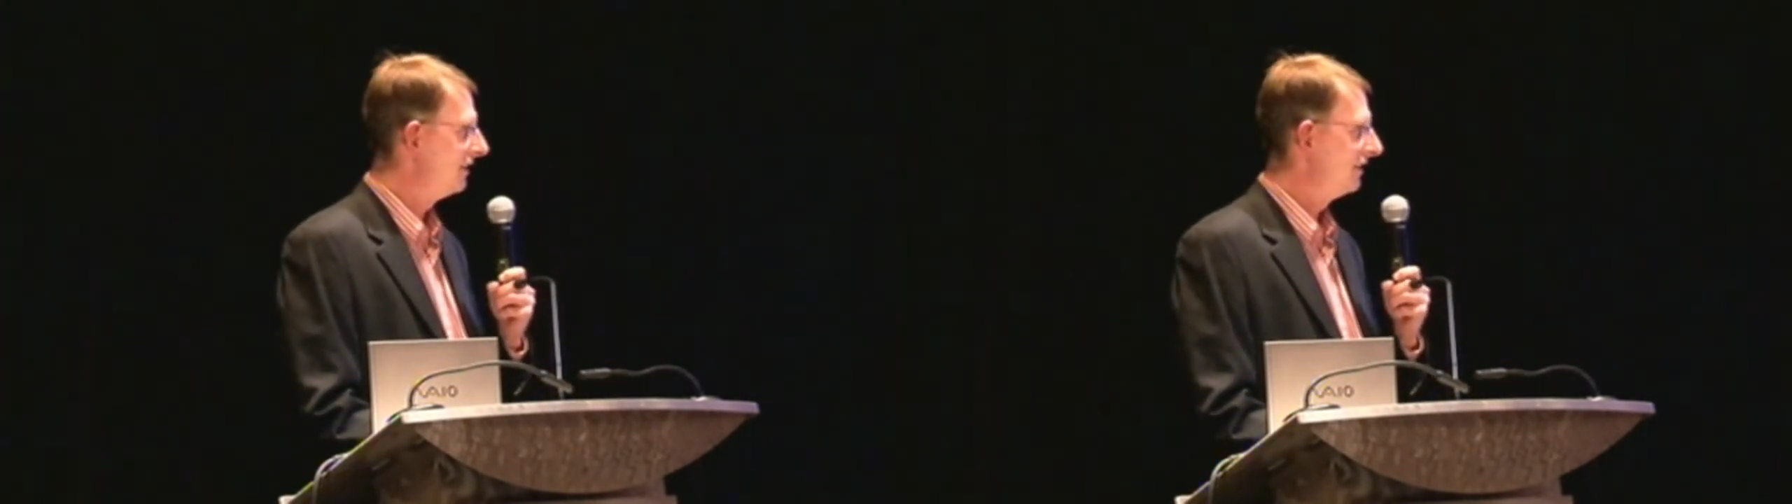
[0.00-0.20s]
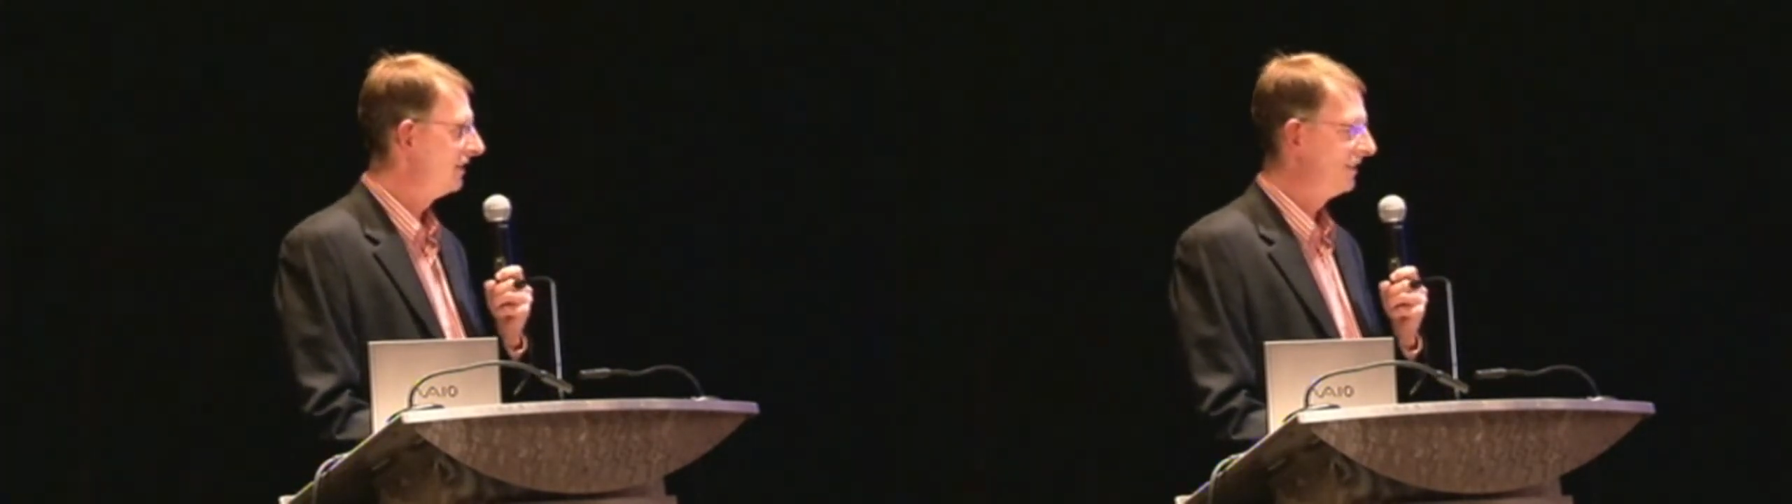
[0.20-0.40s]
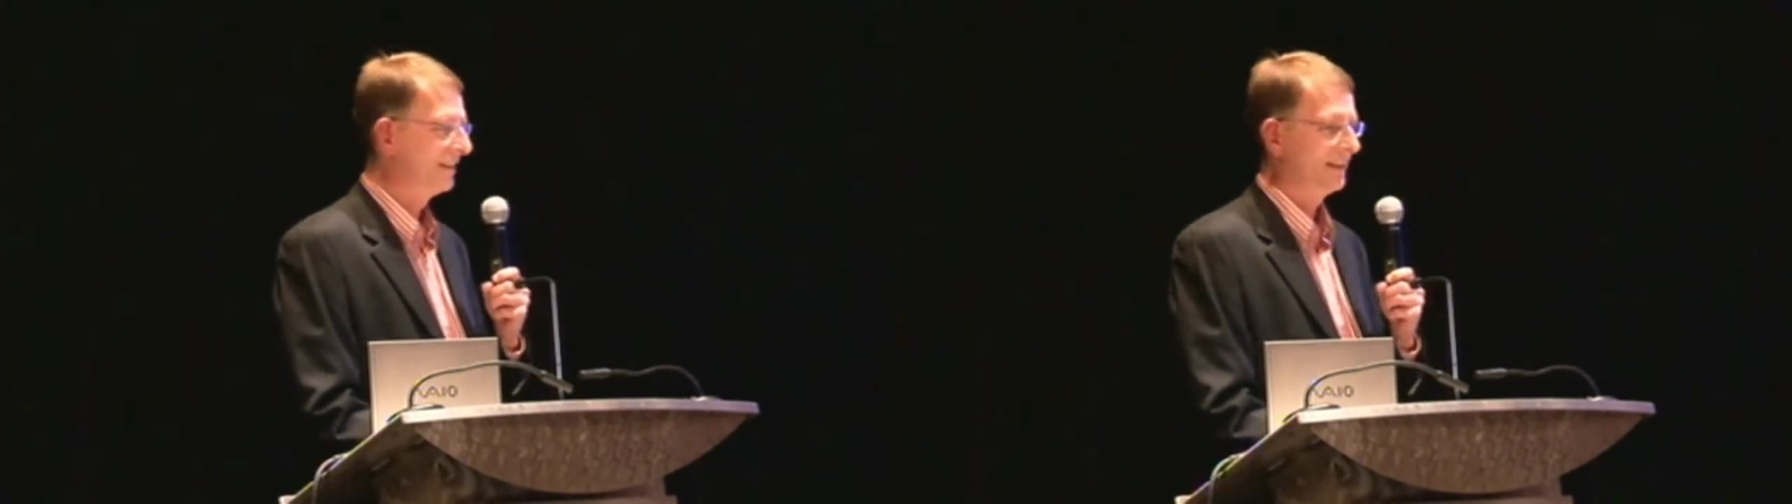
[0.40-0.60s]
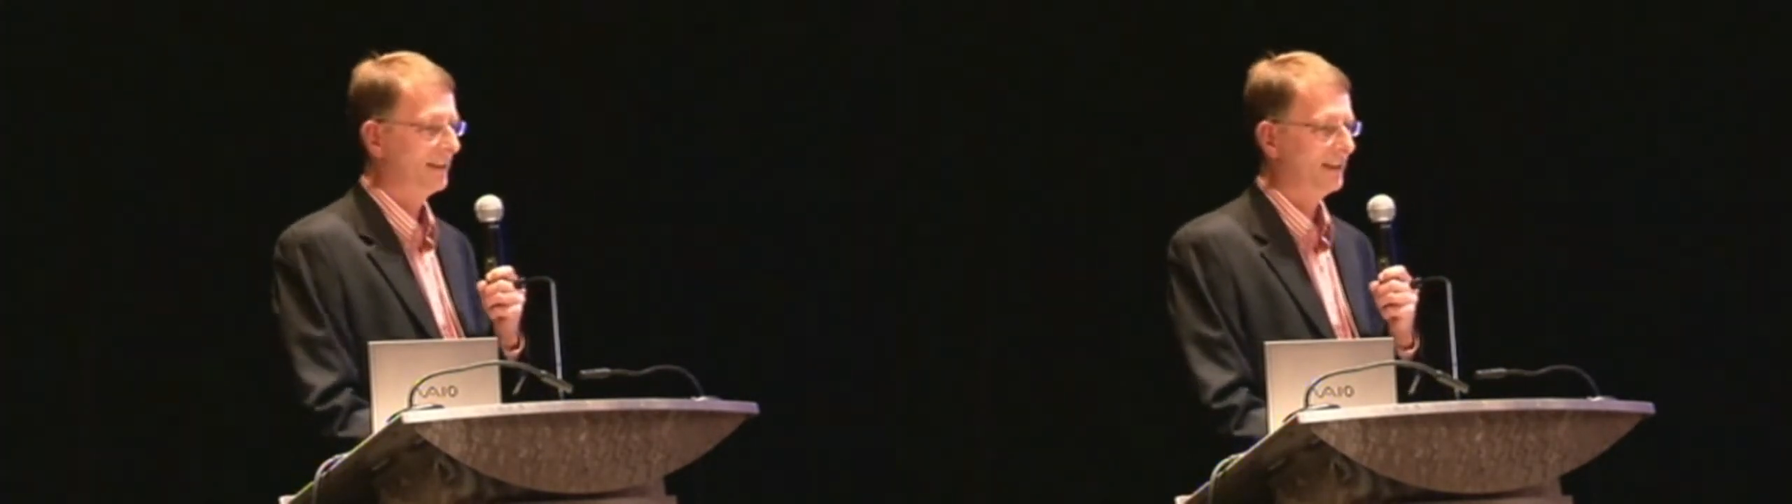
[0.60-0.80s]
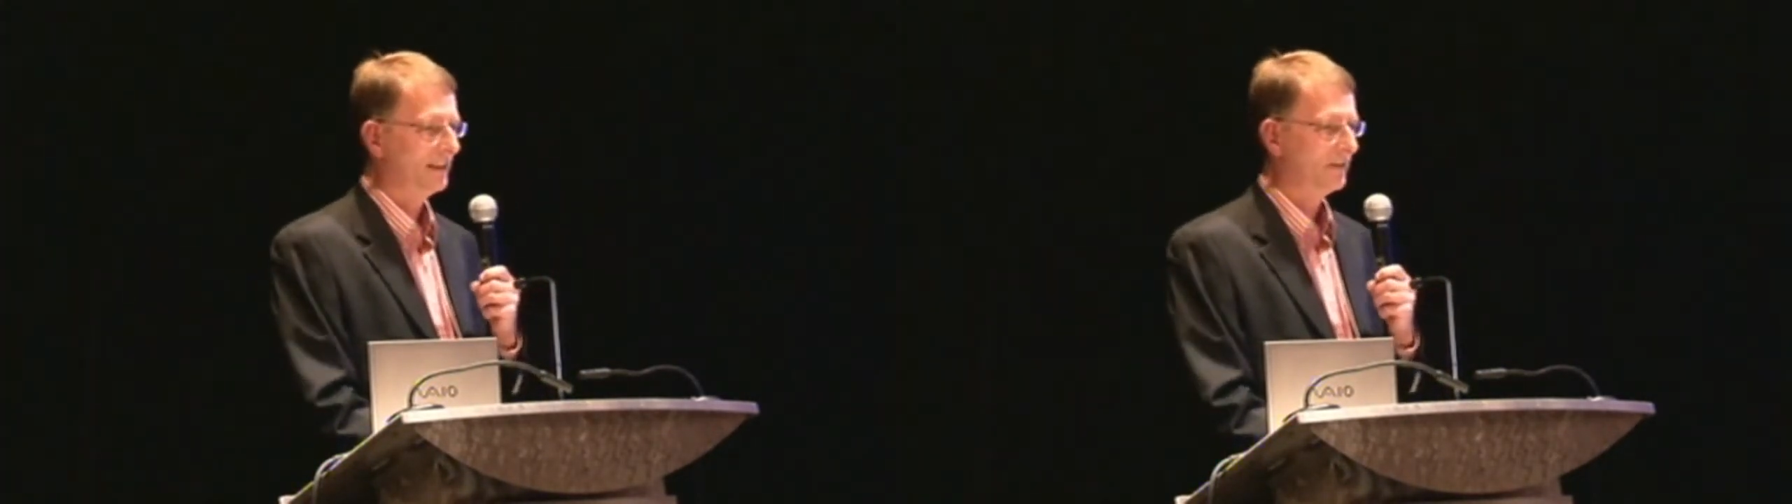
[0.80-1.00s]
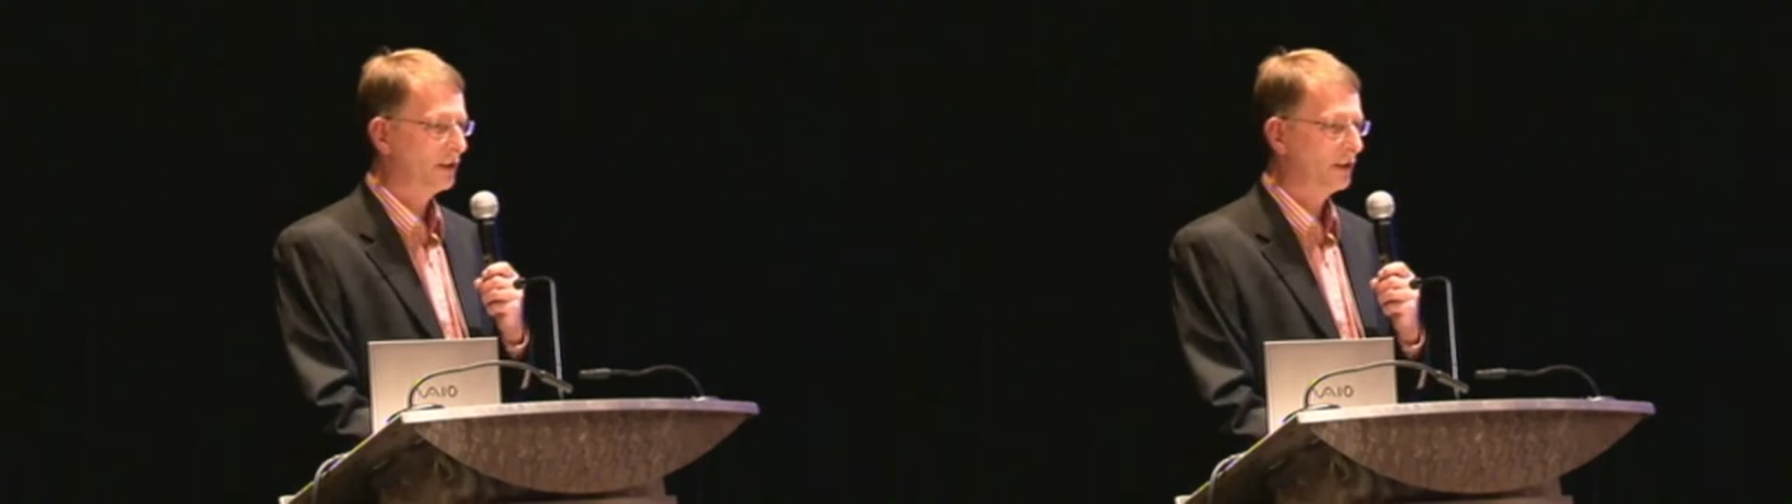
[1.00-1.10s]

and uh,